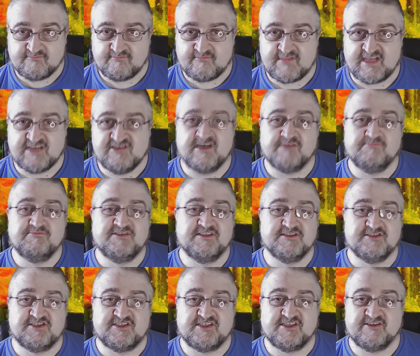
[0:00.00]

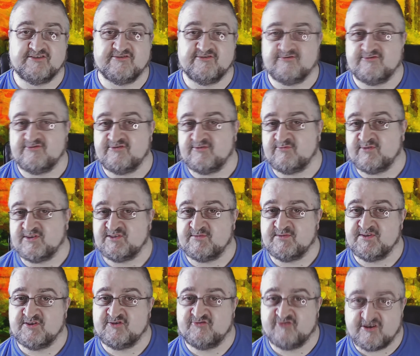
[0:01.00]
substance to some of
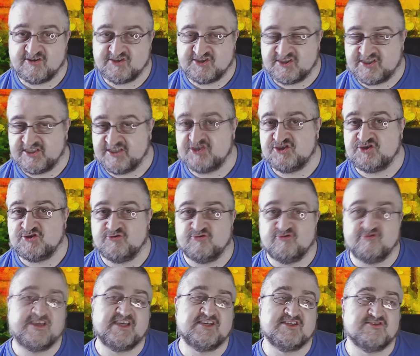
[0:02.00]
the drugs to show
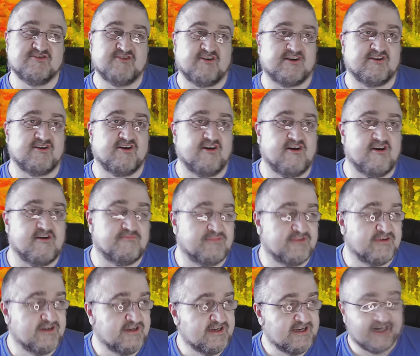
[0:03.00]
that he's not a cop,
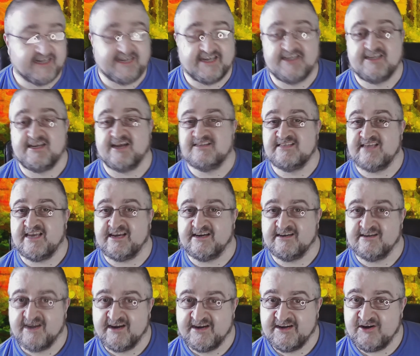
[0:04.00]
and he does it.
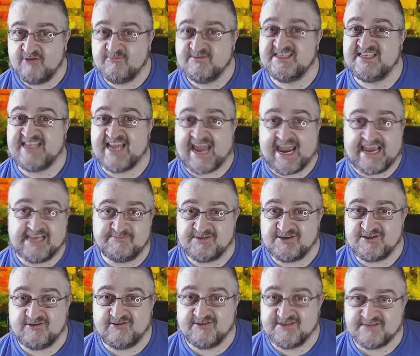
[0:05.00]
He almost dies
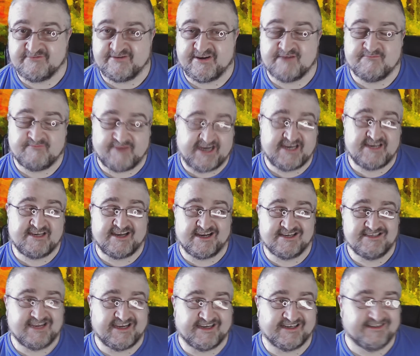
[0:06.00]
because of it, but he does
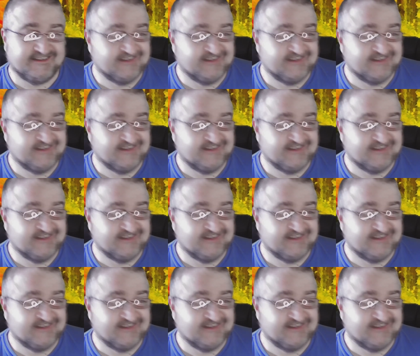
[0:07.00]
it.